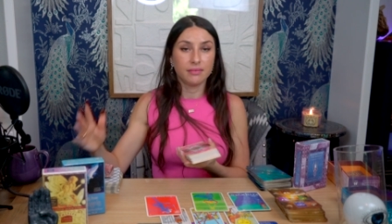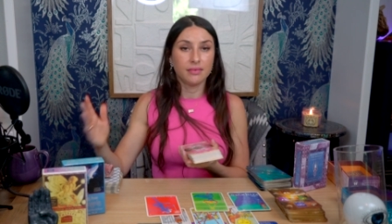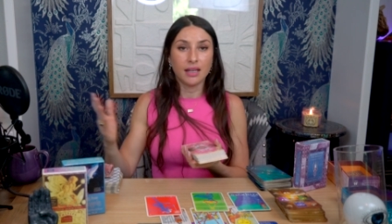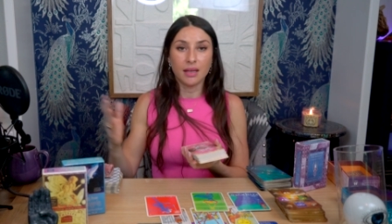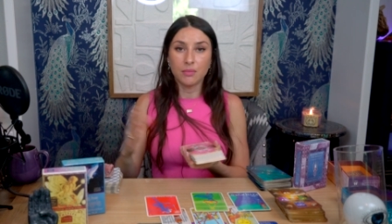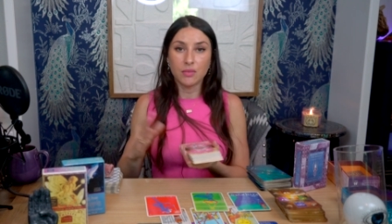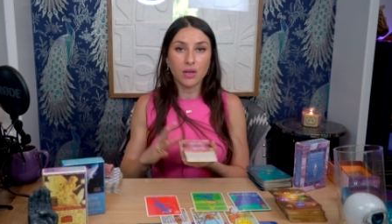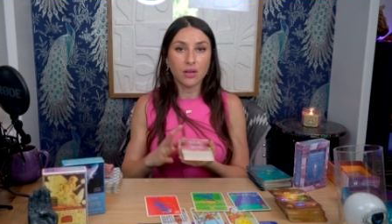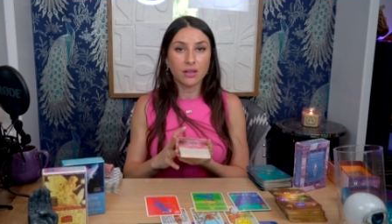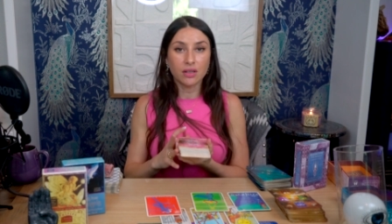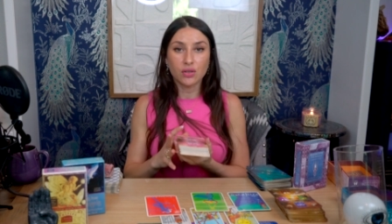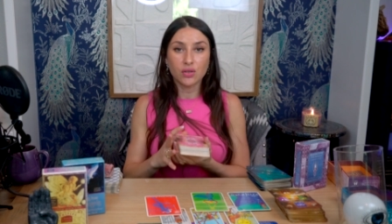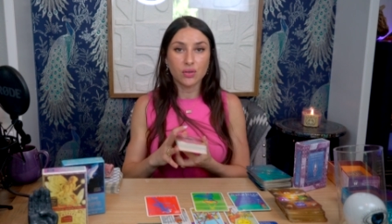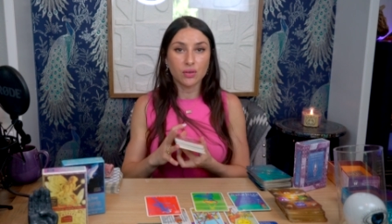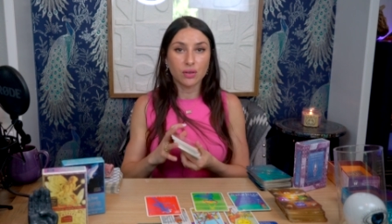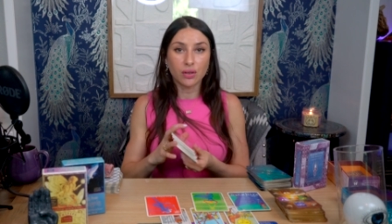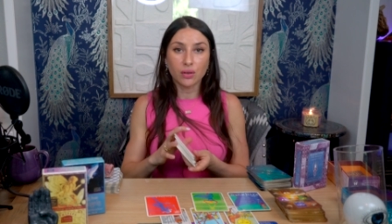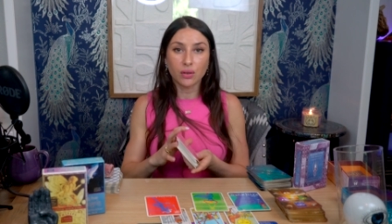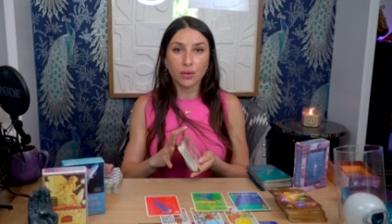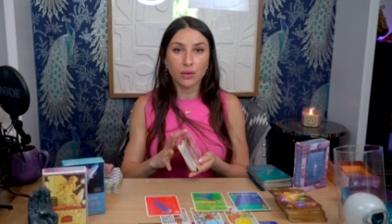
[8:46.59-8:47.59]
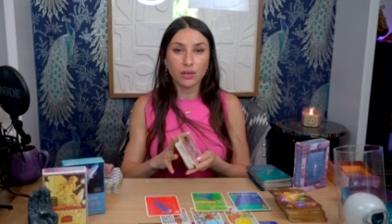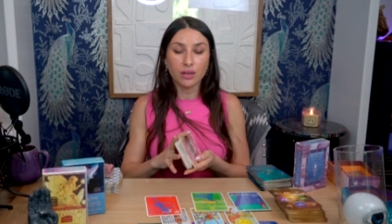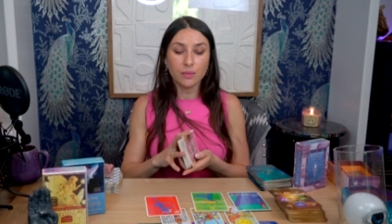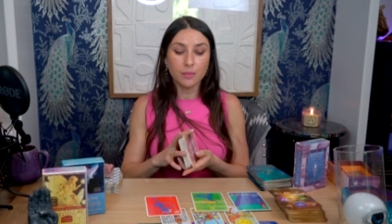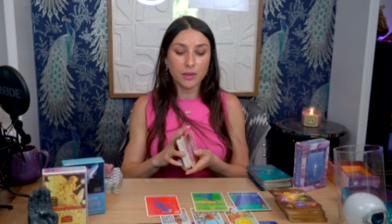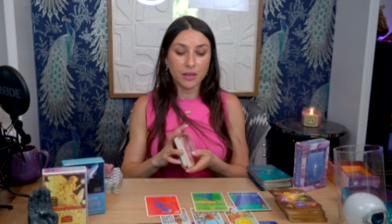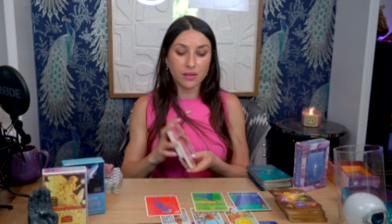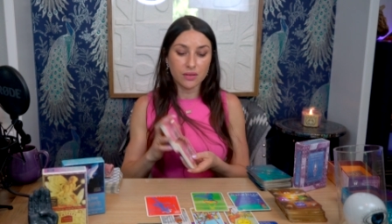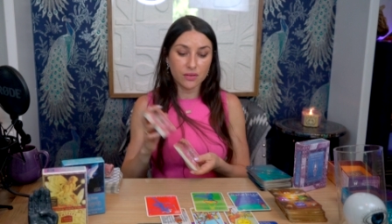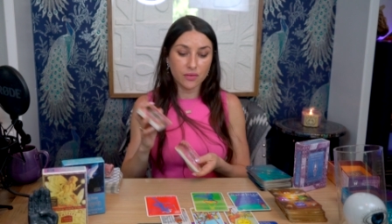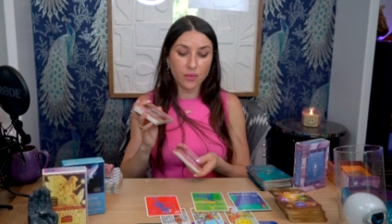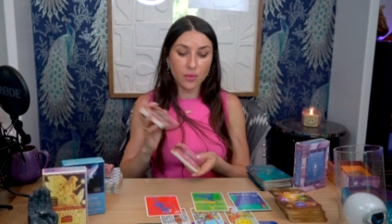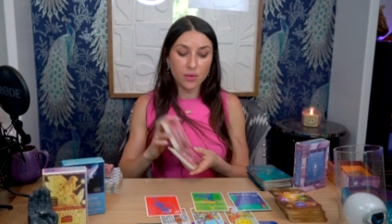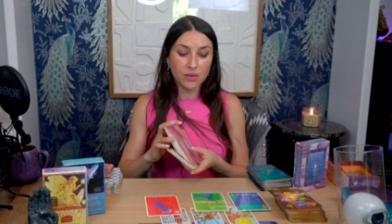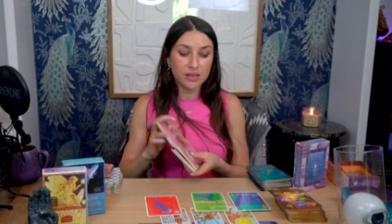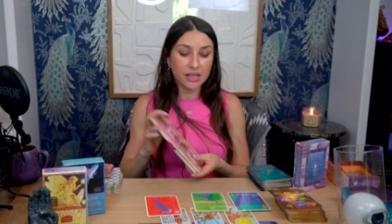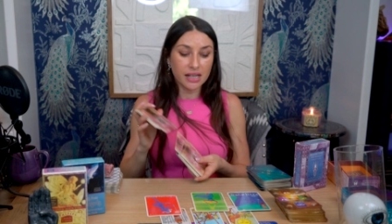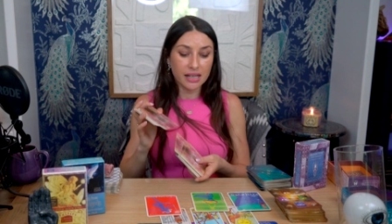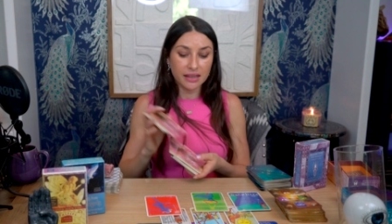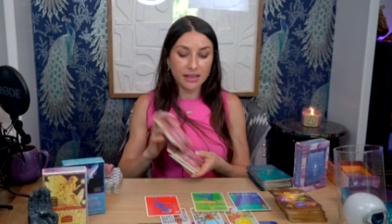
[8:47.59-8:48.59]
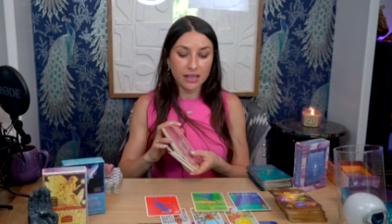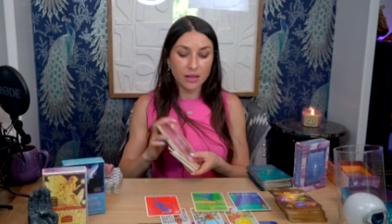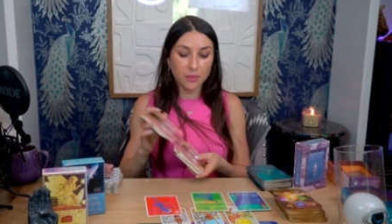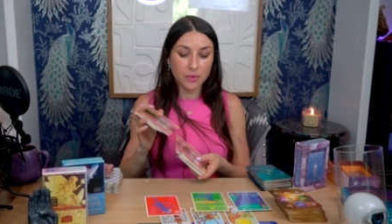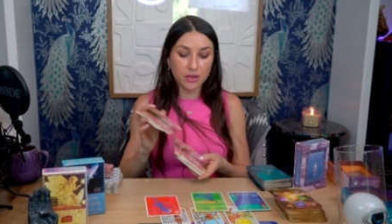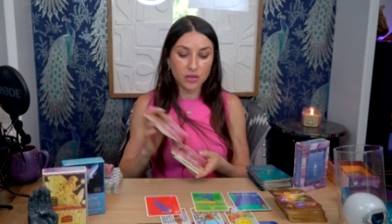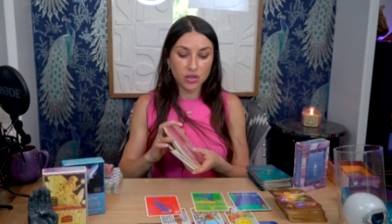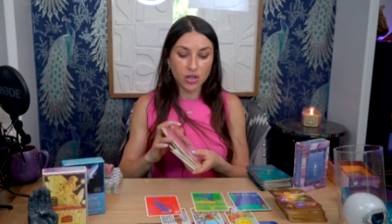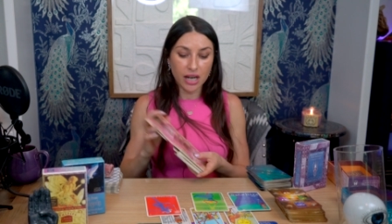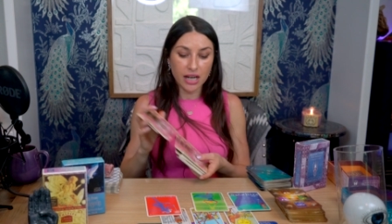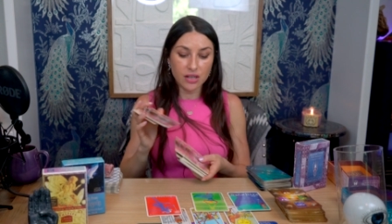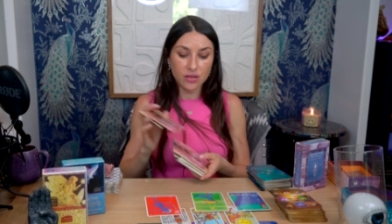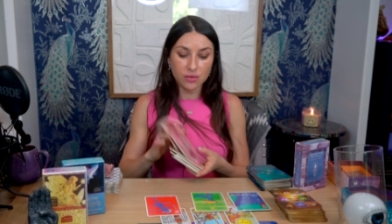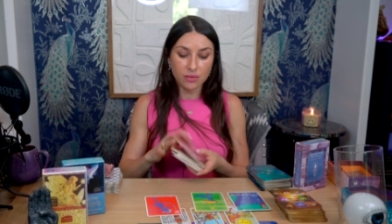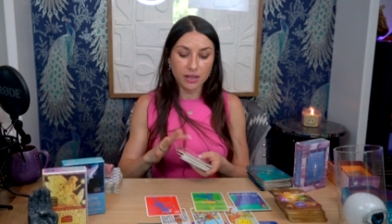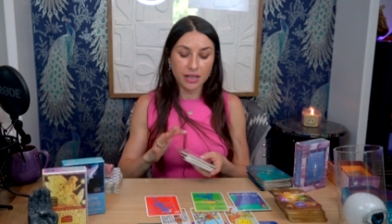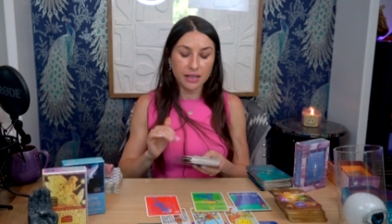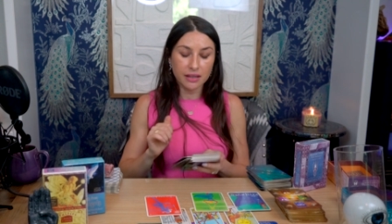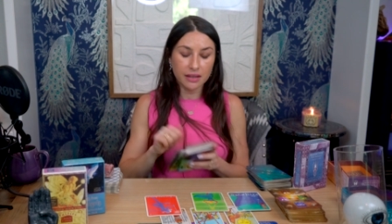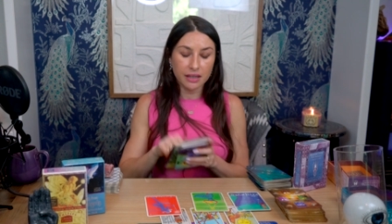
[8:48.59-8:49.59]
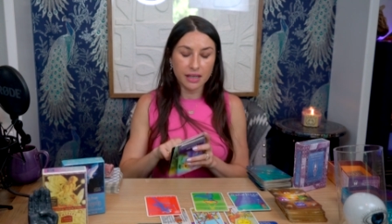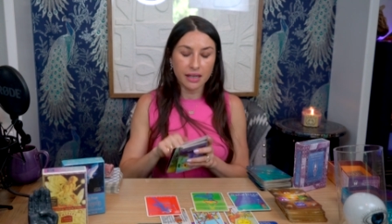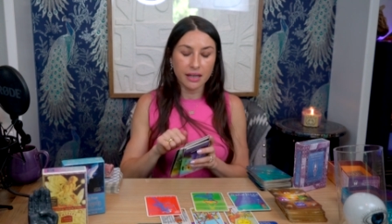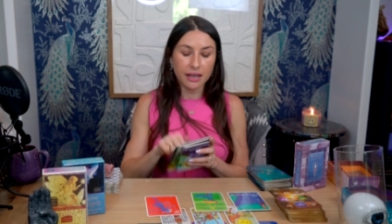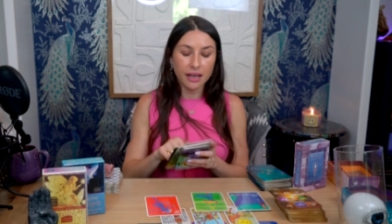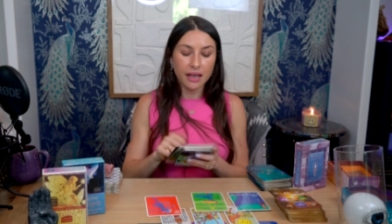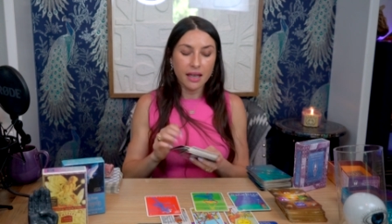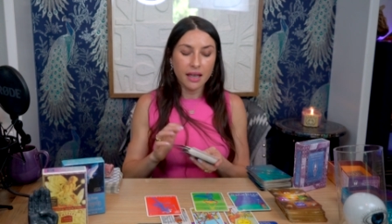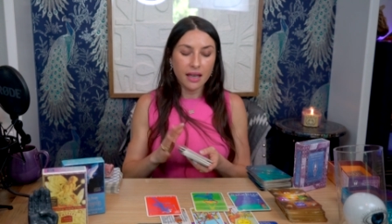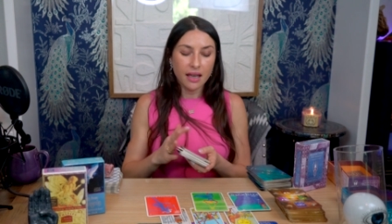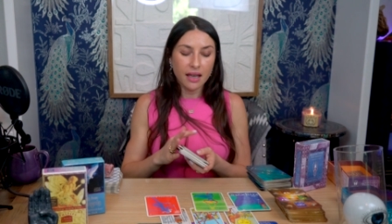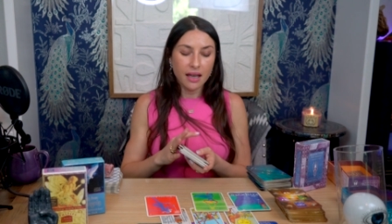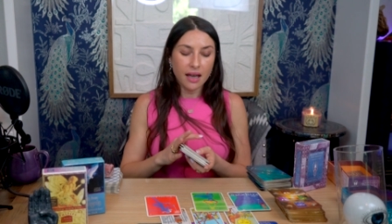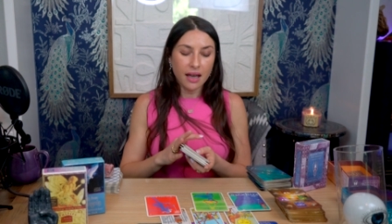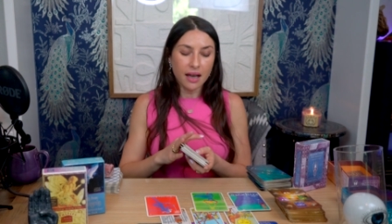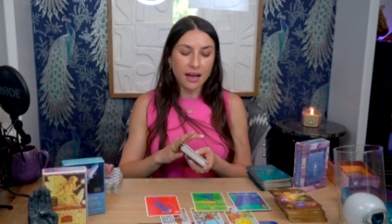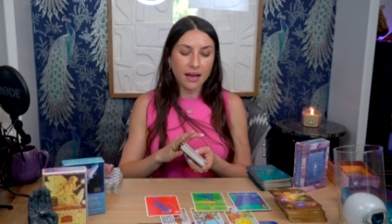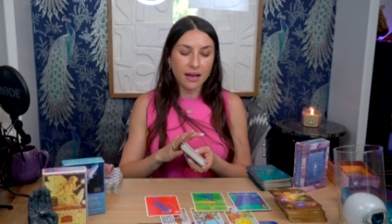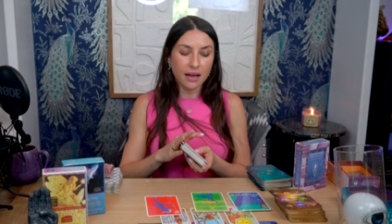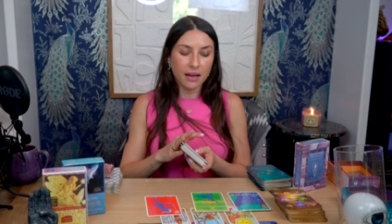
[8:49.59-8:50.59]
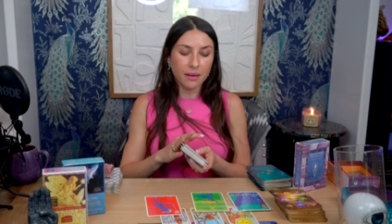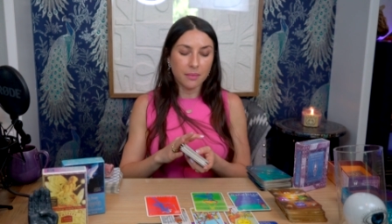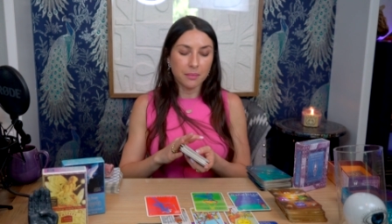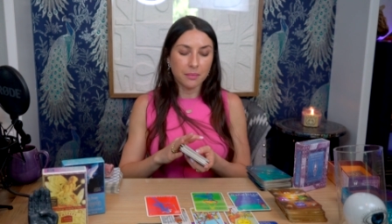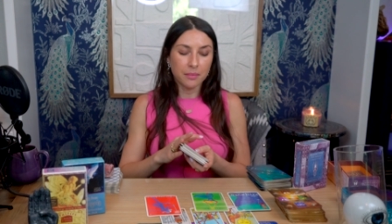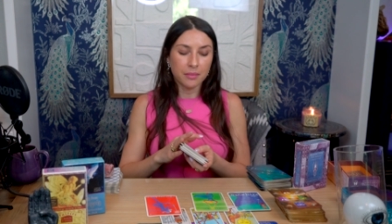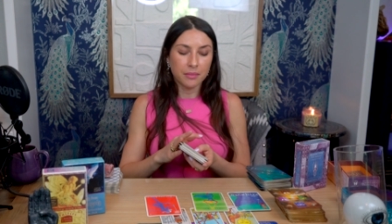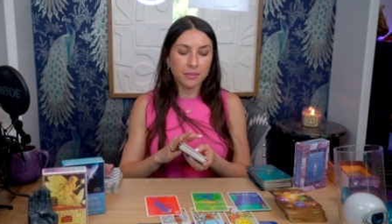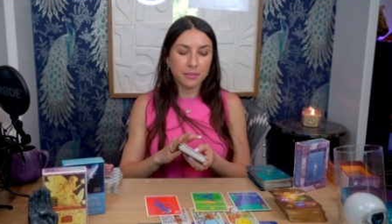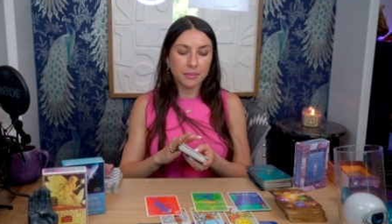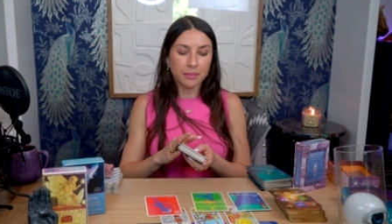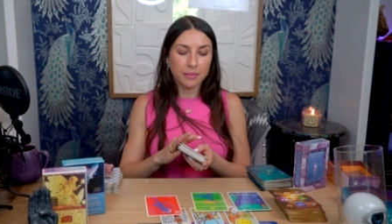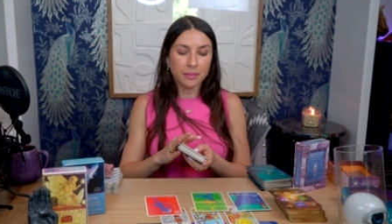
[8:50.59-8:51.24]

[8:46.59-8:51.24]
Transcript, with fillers: I'm not going to sugarcoat it because, of course, anything with change or anything, um,